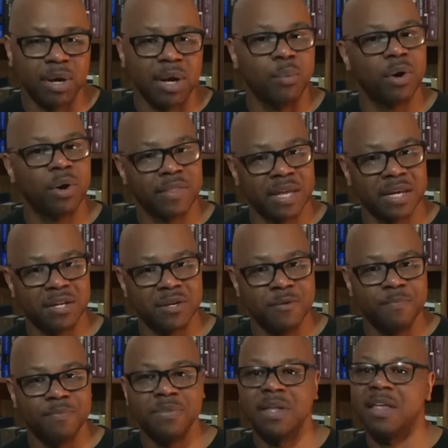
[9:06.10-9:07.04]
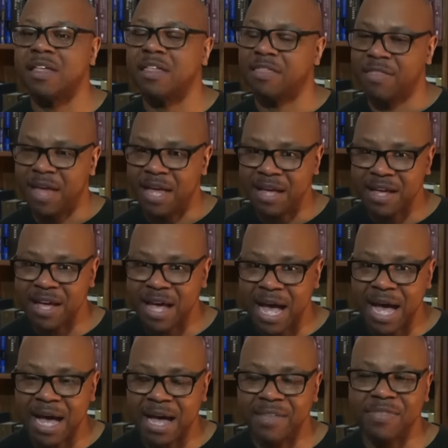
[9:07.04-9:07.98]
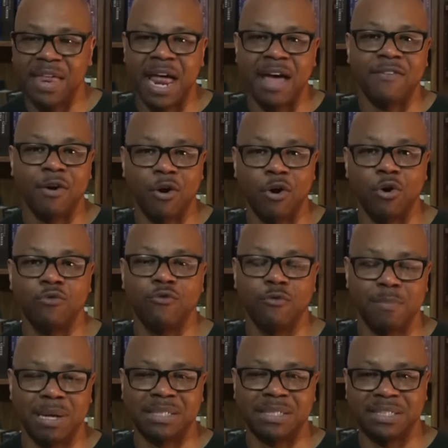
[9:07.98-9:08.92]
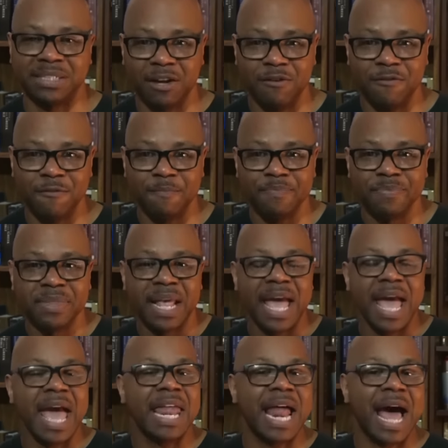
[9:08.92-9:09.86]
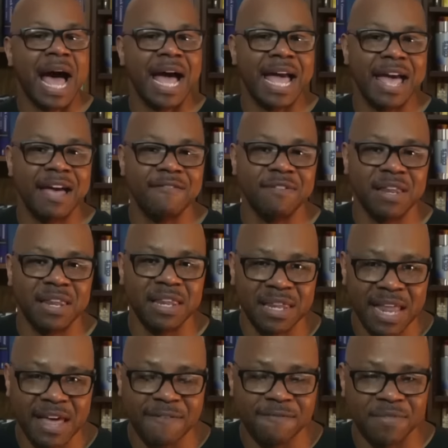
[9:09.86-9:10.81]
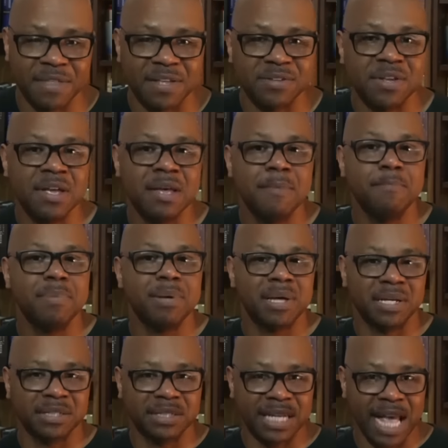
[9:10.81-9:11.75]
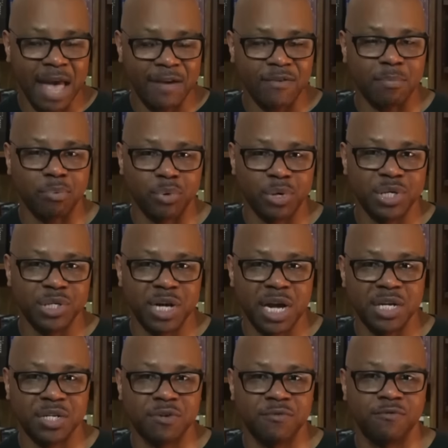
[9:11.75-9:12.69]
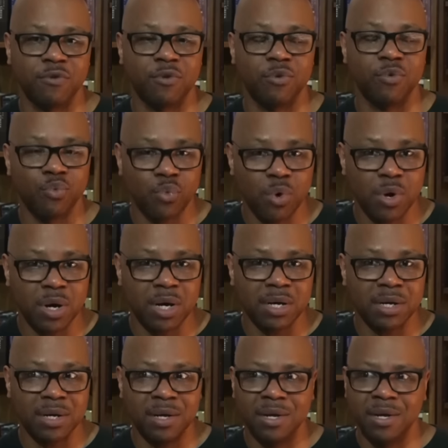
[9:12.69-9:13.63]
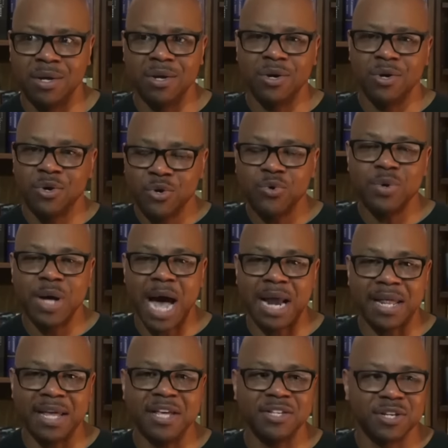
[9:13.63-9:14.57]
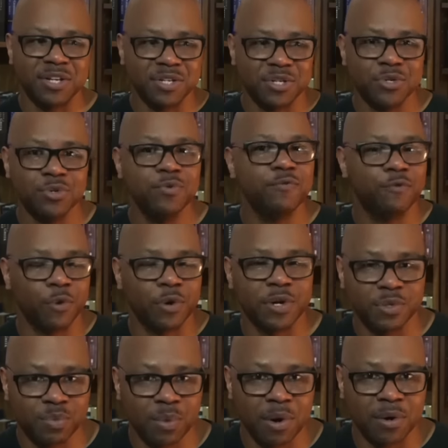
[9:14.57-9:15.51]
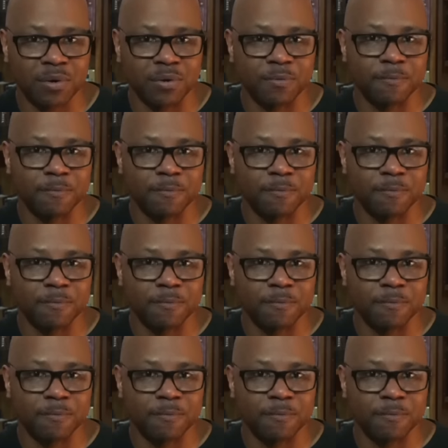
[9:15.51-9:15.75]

And what do they do? Thank God that I've heard for myself and I have left this because they have appreciation for one, who God is, and two, for his word.